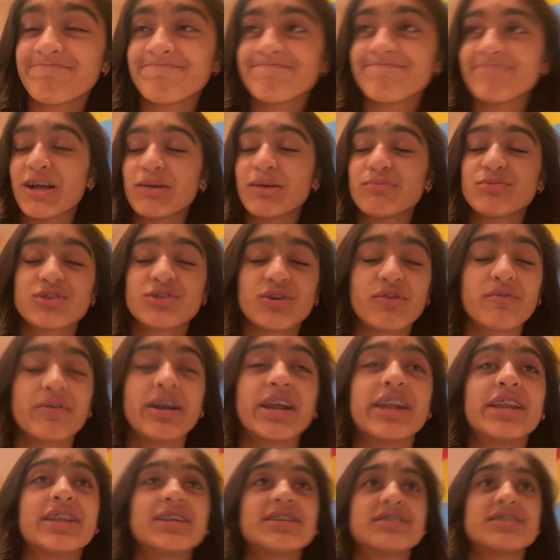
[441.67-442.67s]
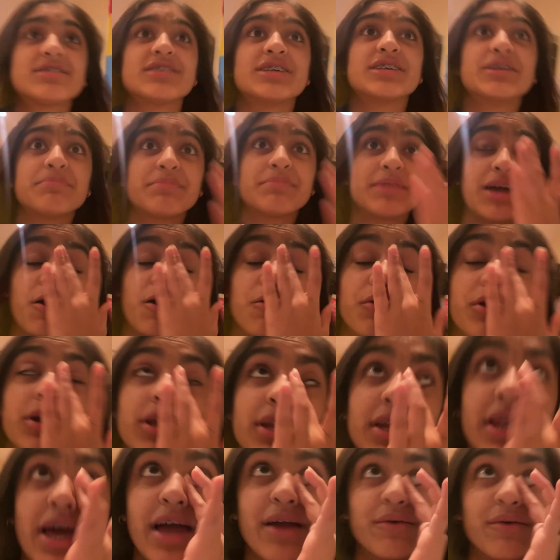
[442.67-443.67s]
I'm so ready to sleep now. Good
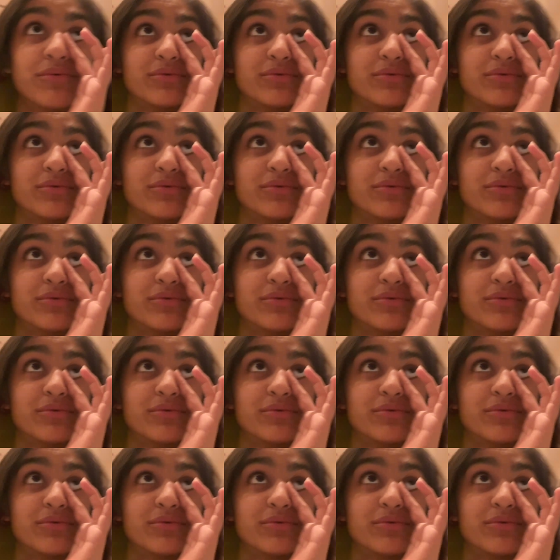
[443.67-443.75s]
night.